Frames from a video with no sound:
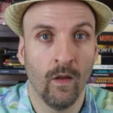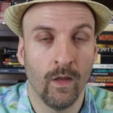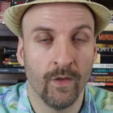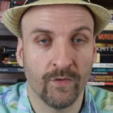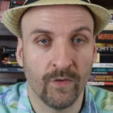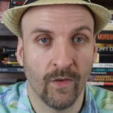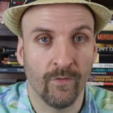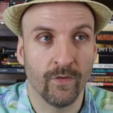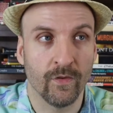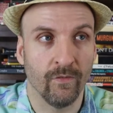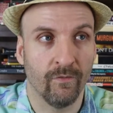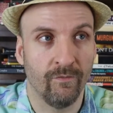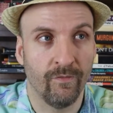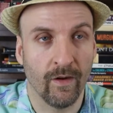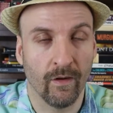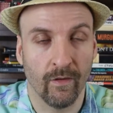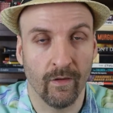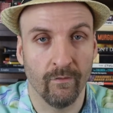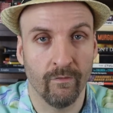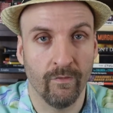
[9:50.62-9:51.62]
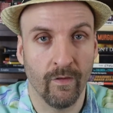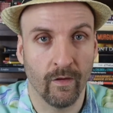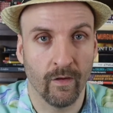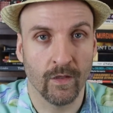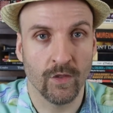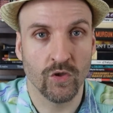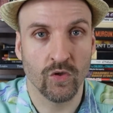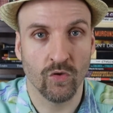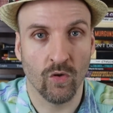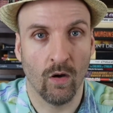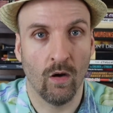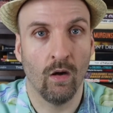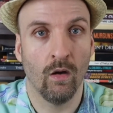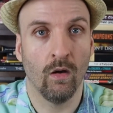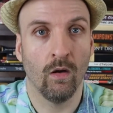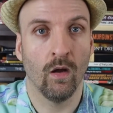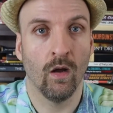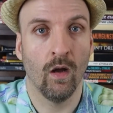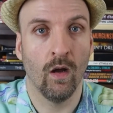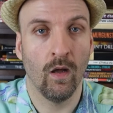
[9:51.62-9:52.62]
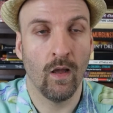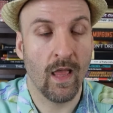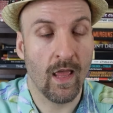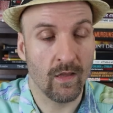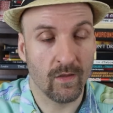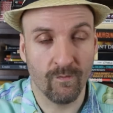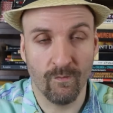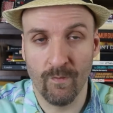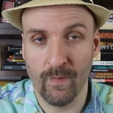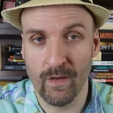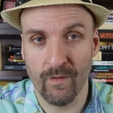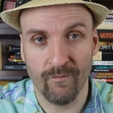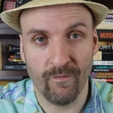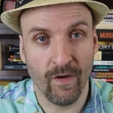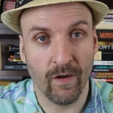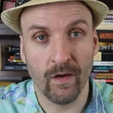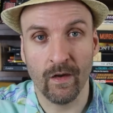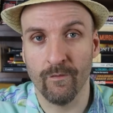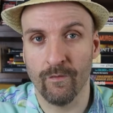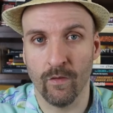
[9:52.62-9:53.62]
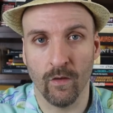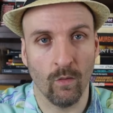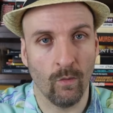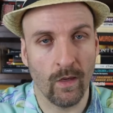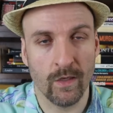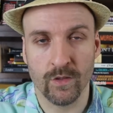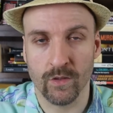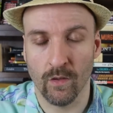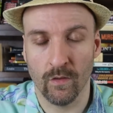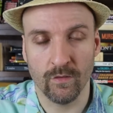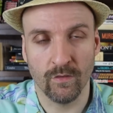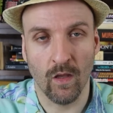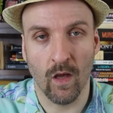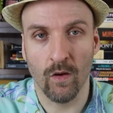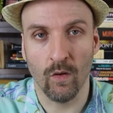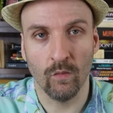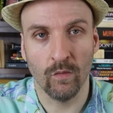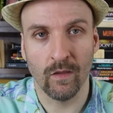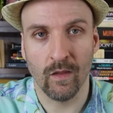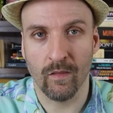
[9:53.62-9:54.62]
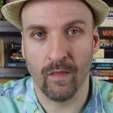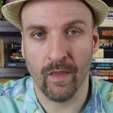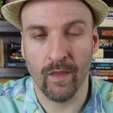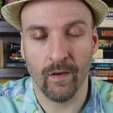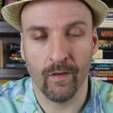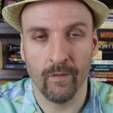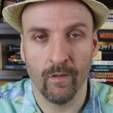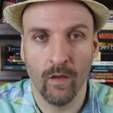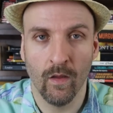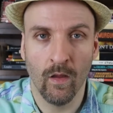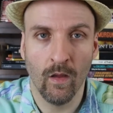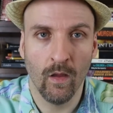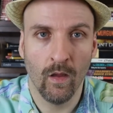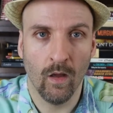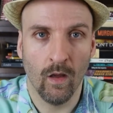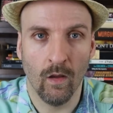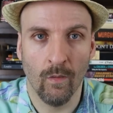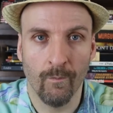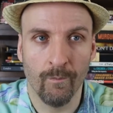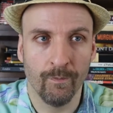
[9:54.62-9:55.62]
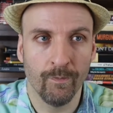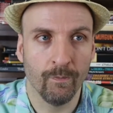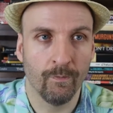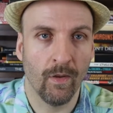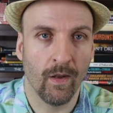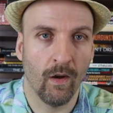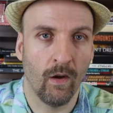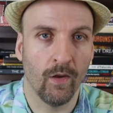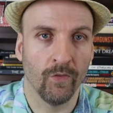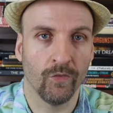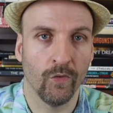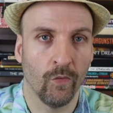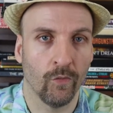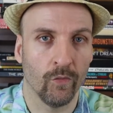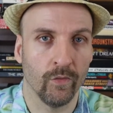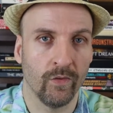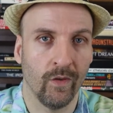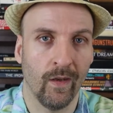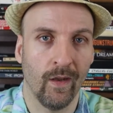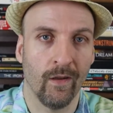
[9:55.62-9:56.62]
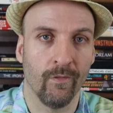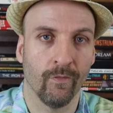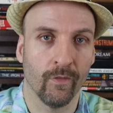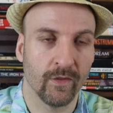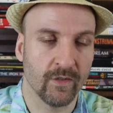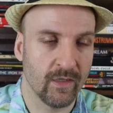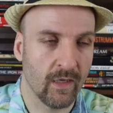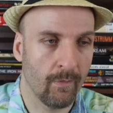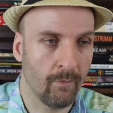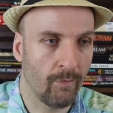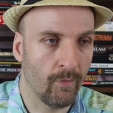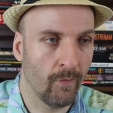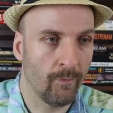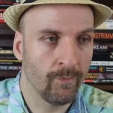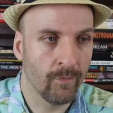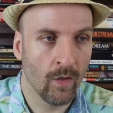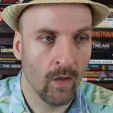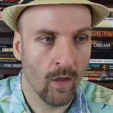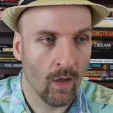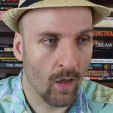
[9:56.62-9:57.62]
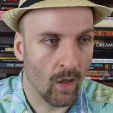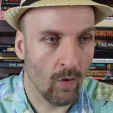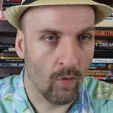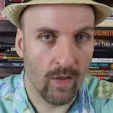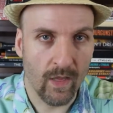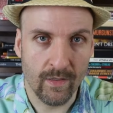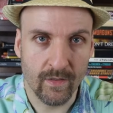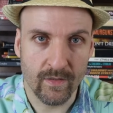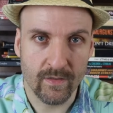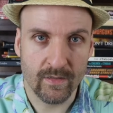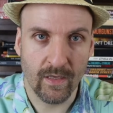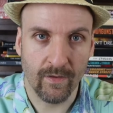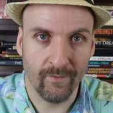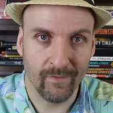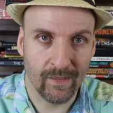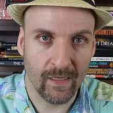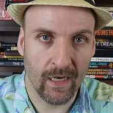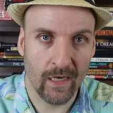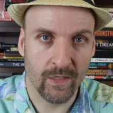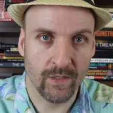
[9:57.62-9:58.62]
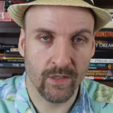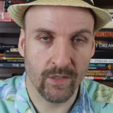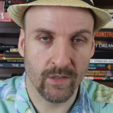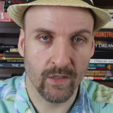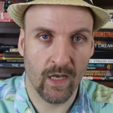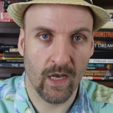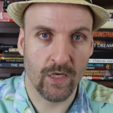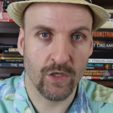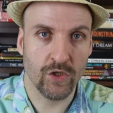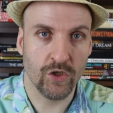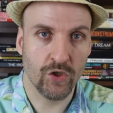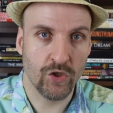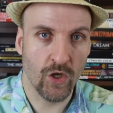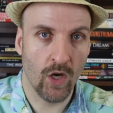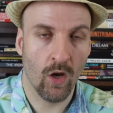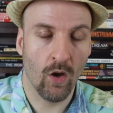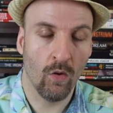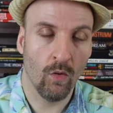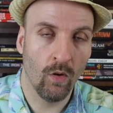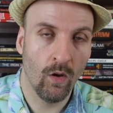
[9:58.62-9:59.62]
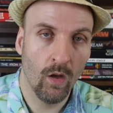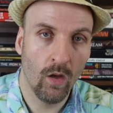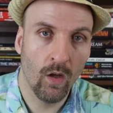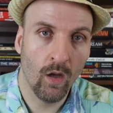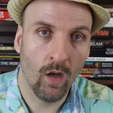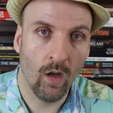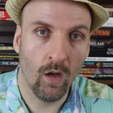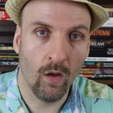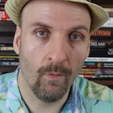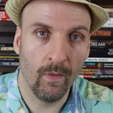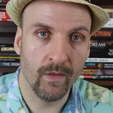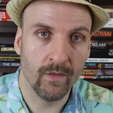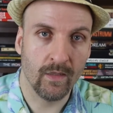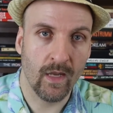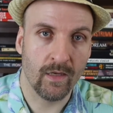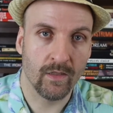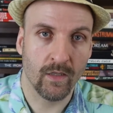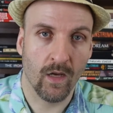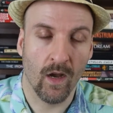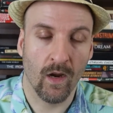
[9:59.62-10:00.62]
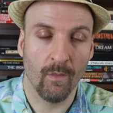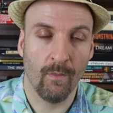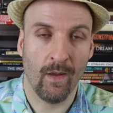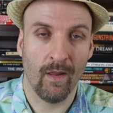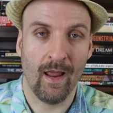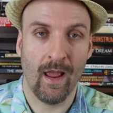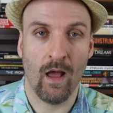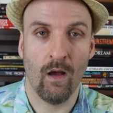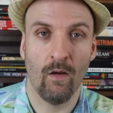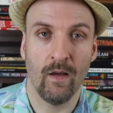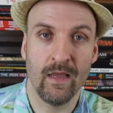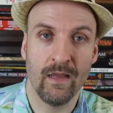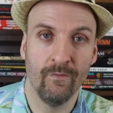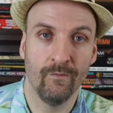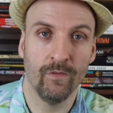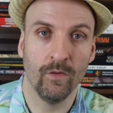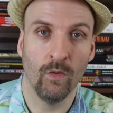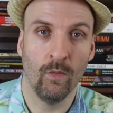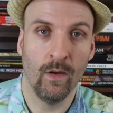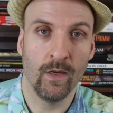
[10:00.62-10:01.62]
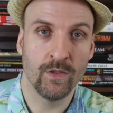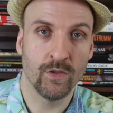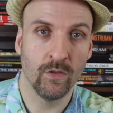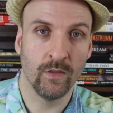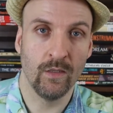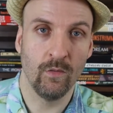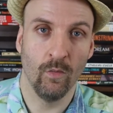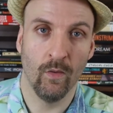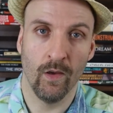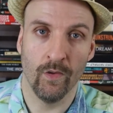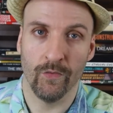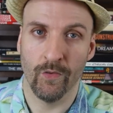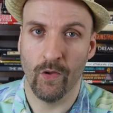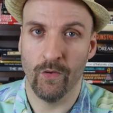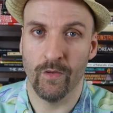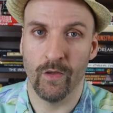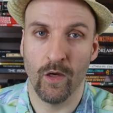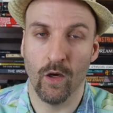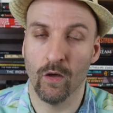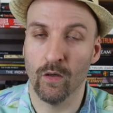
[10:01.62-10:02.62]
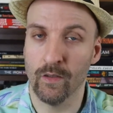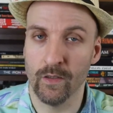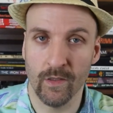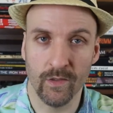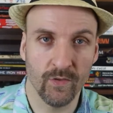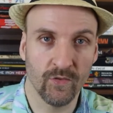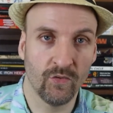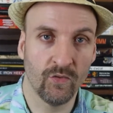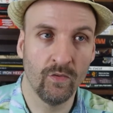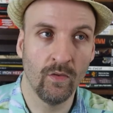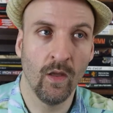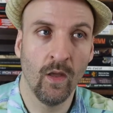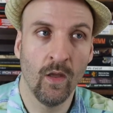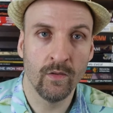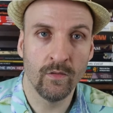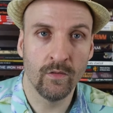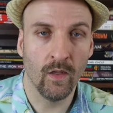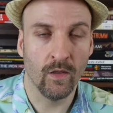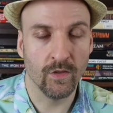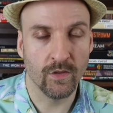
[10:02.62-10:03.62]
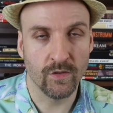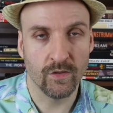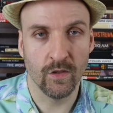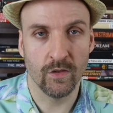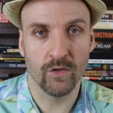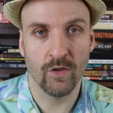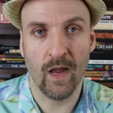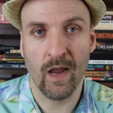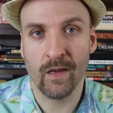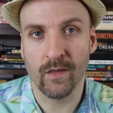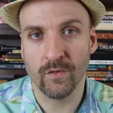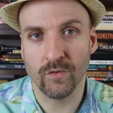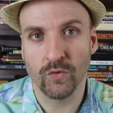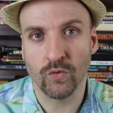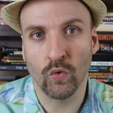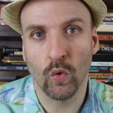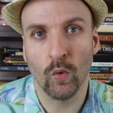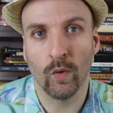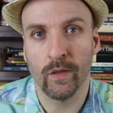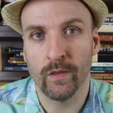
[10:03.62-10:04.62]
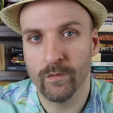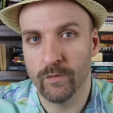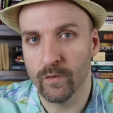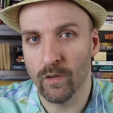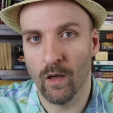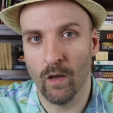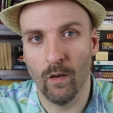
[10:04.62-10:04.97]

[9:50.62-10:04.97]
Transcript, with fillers: This stuff is very, very strong, uh, and it's been very influential. Not only then, um, but also through today. For example, uh, in the Seven Geases, I show um, and, and, talk about how influential he was on the earliest Dungeons and Dragons stories.